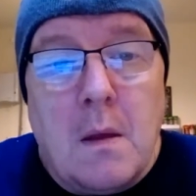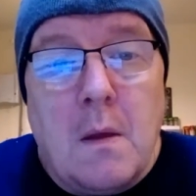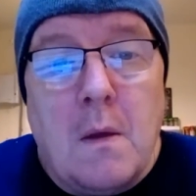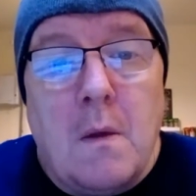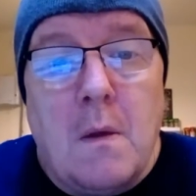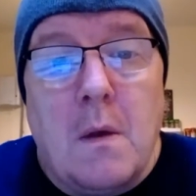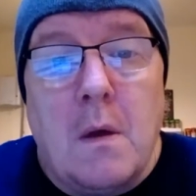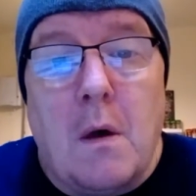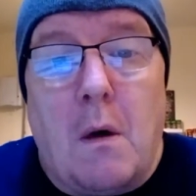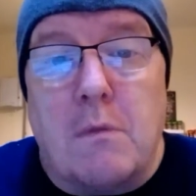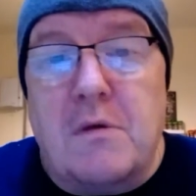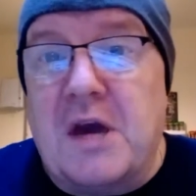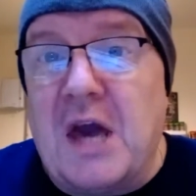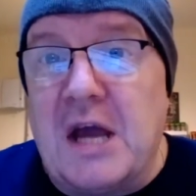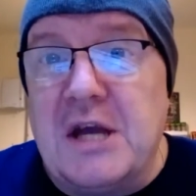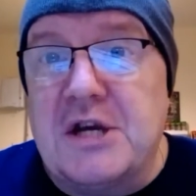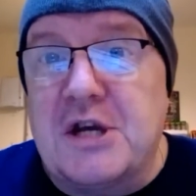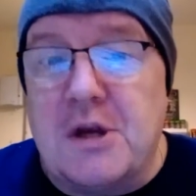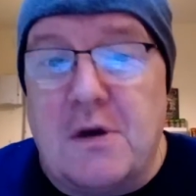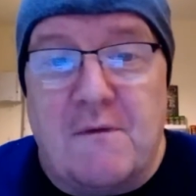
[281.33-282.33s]

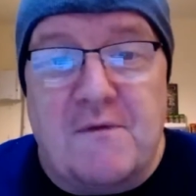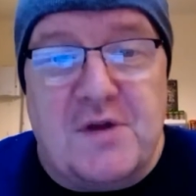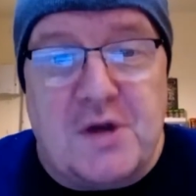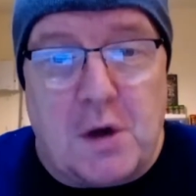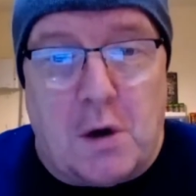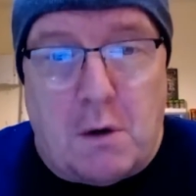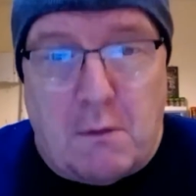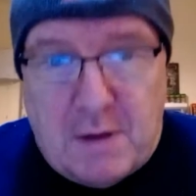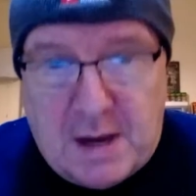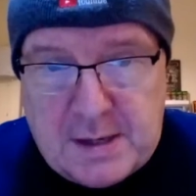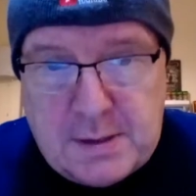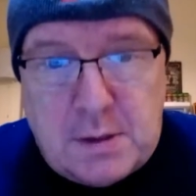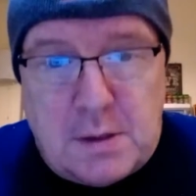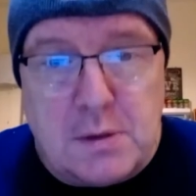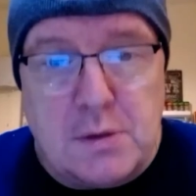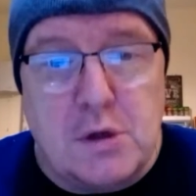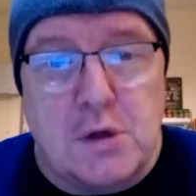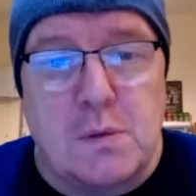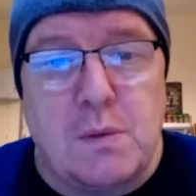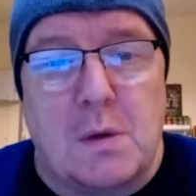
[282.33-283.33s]
Location of Tourette.
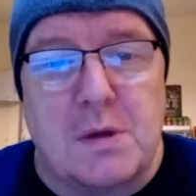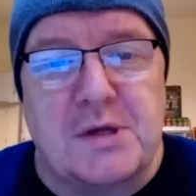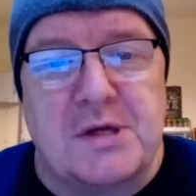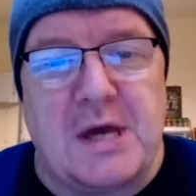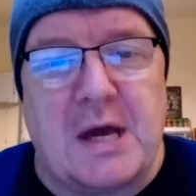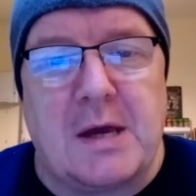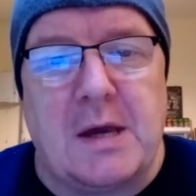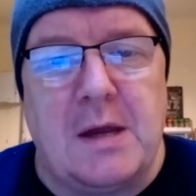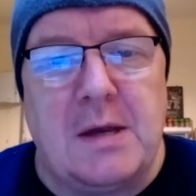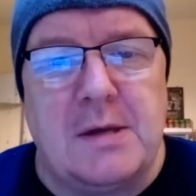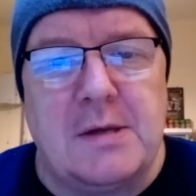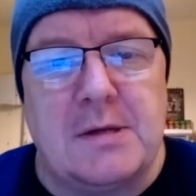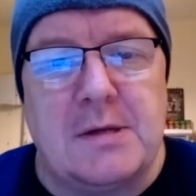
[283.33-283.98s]
Just 1 second.